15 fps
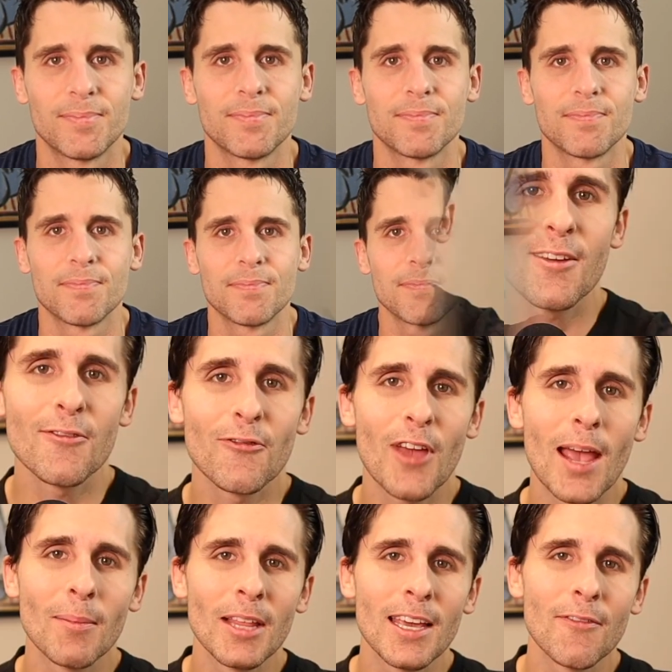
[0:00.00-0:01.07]
Hey
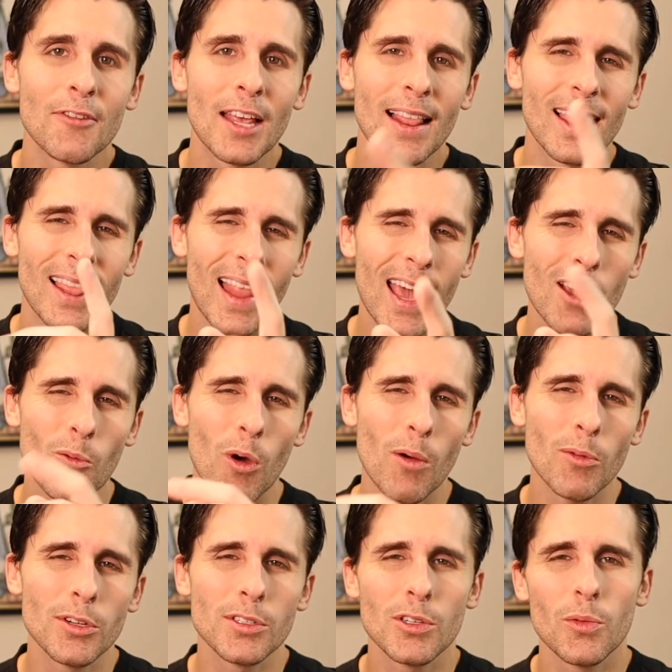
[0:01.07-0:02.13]
family, if you like
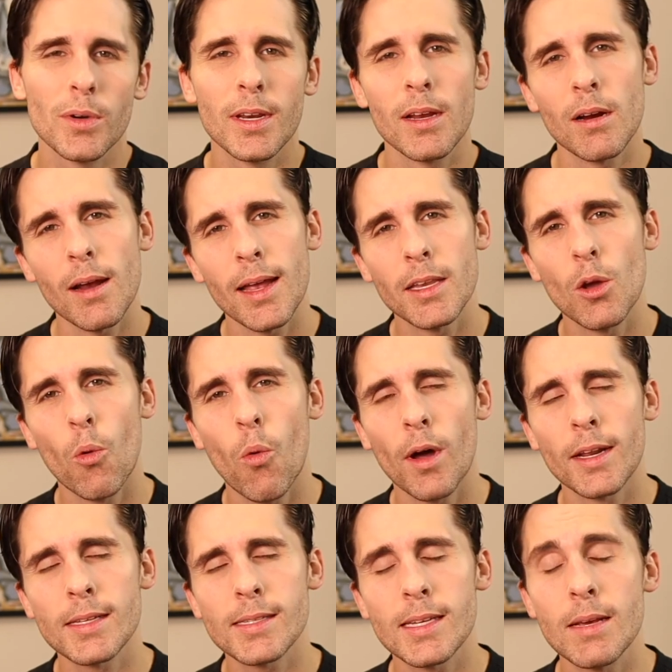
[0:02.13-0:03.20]
what we're doing here and you
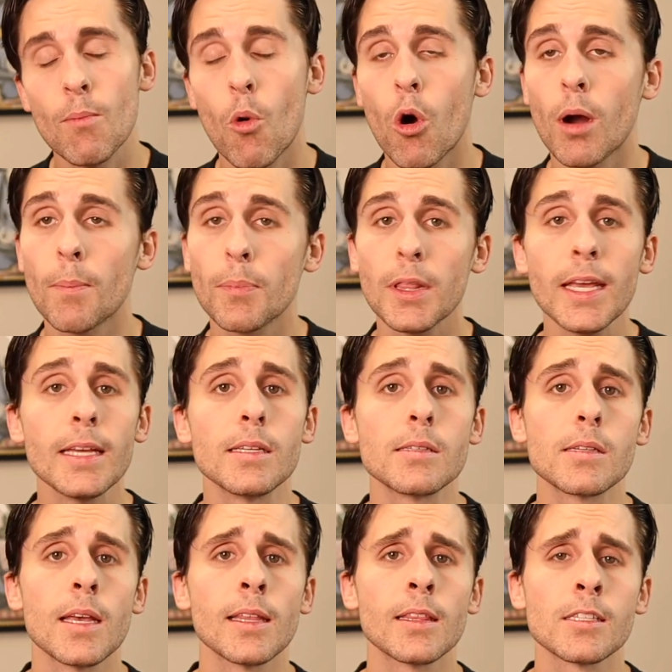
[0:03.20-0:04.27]
want to see more,
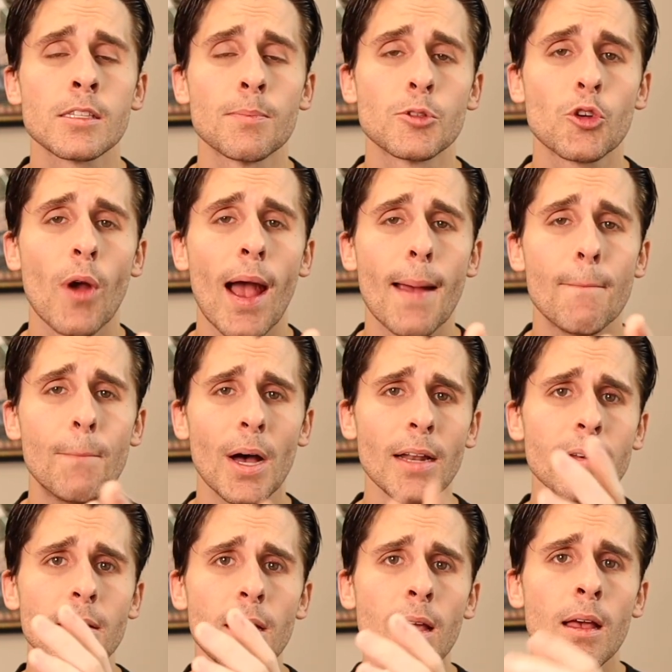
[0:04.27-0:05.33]
please hit the subscribe
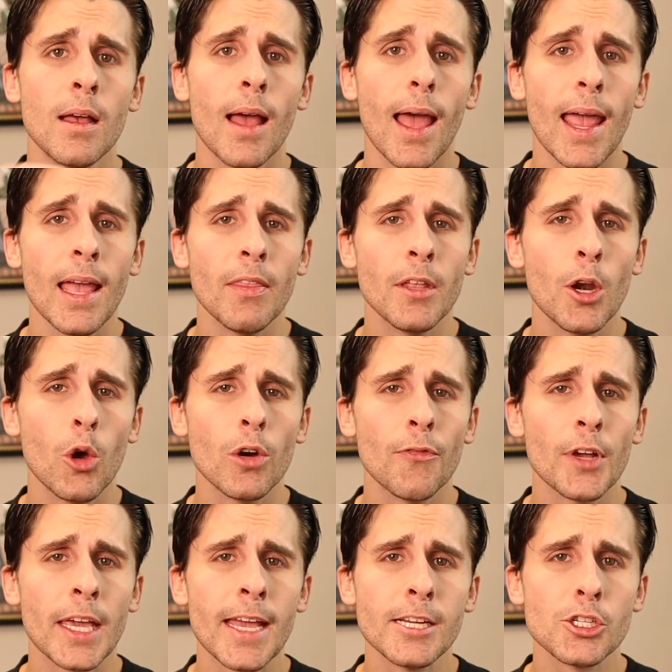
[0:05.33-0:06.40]
button and the
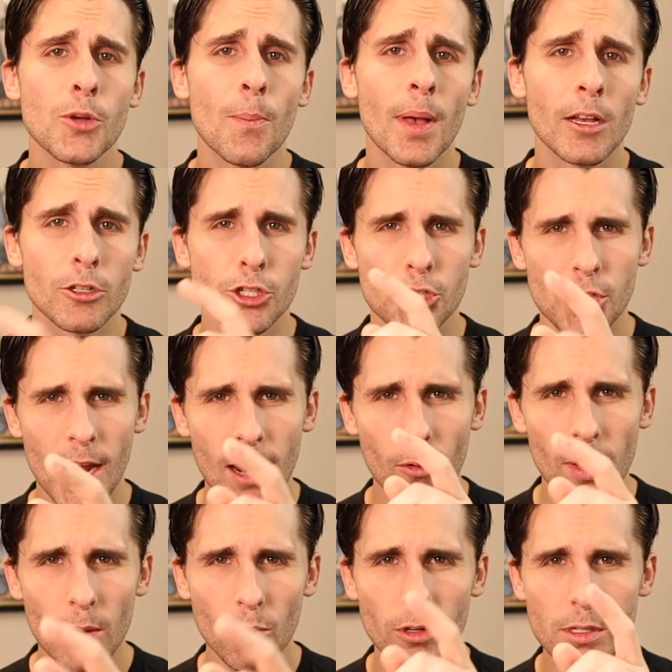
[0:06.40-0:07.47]
notification bell.
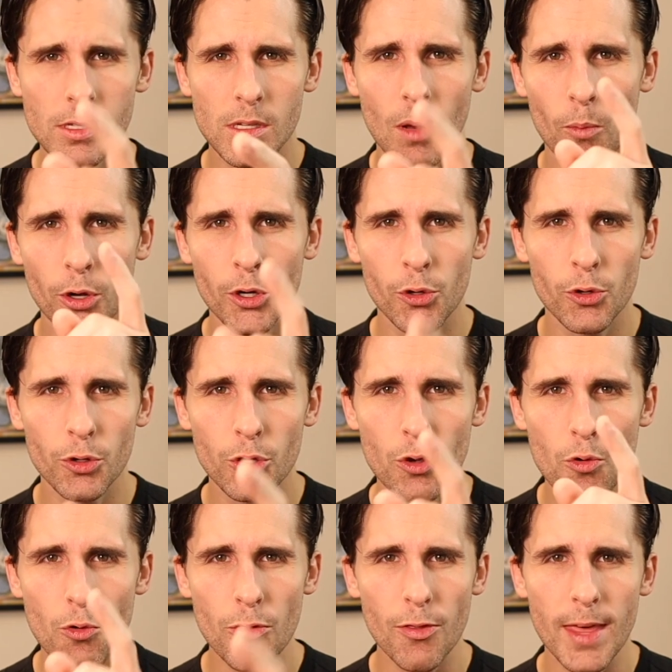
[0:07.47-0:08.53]
Share it with someone who
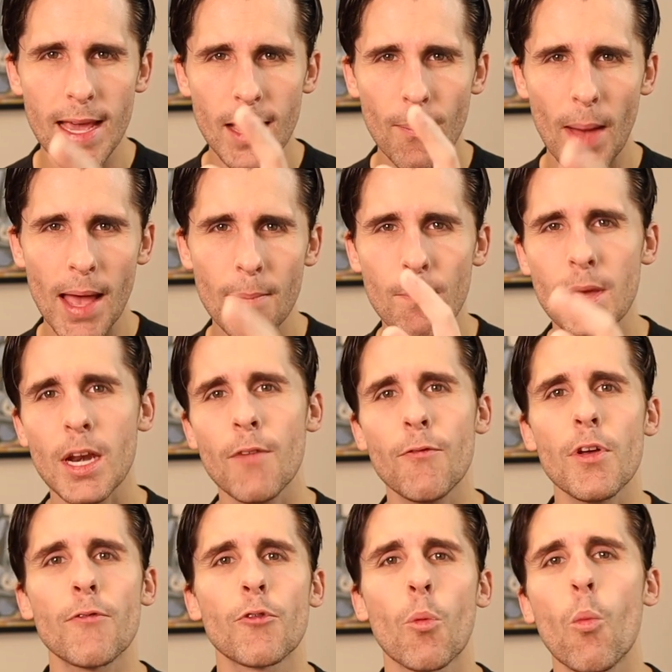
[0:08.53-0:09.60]
you think might
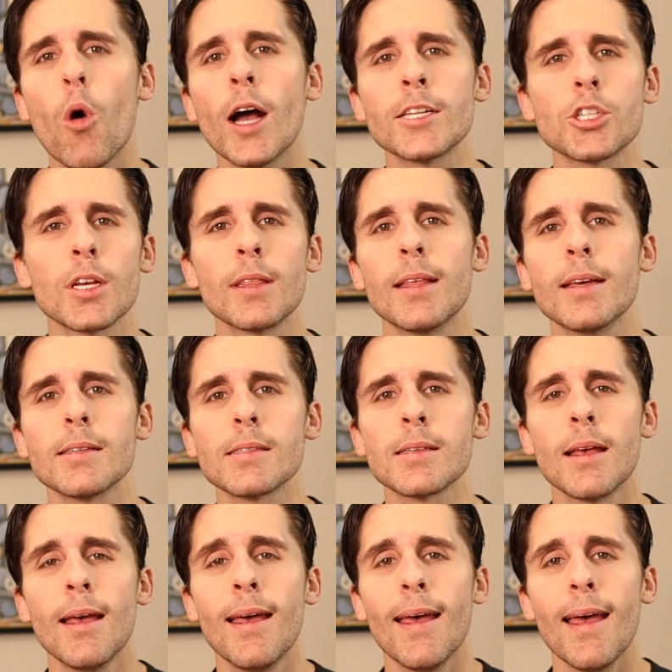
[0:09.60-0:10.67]
benefit from watching
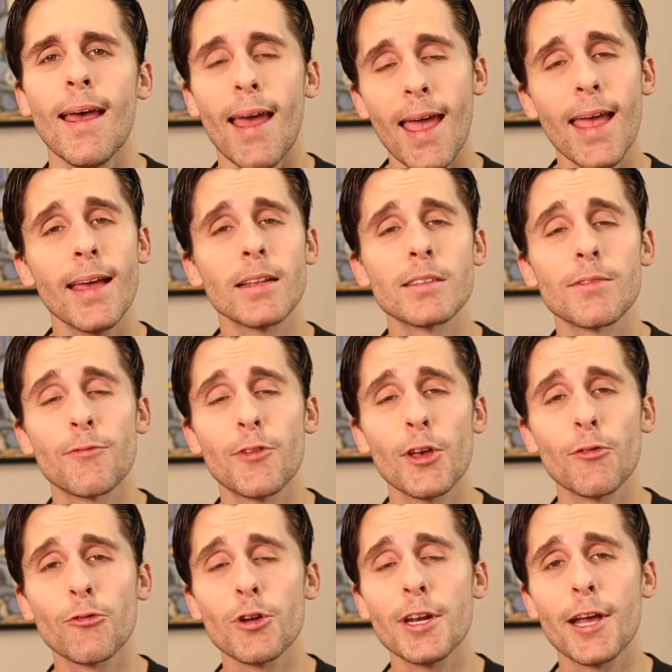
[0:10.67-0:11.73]
this, and
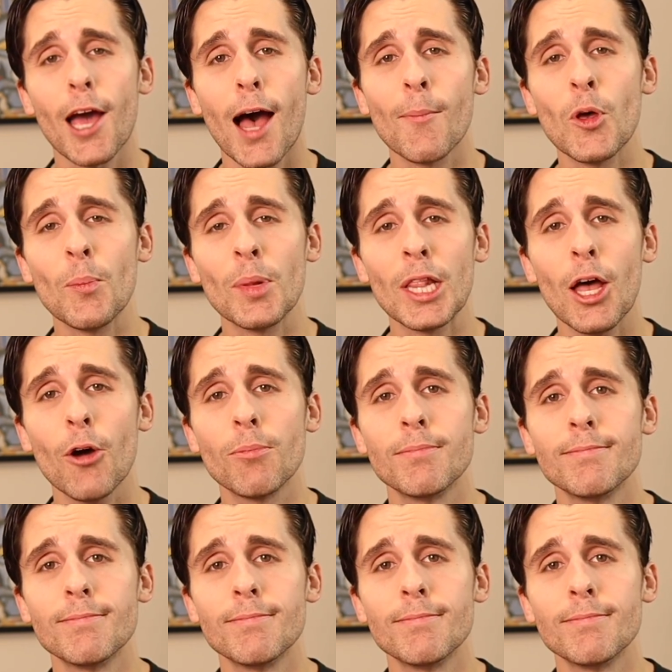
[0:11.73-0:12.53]
feel free to comment below.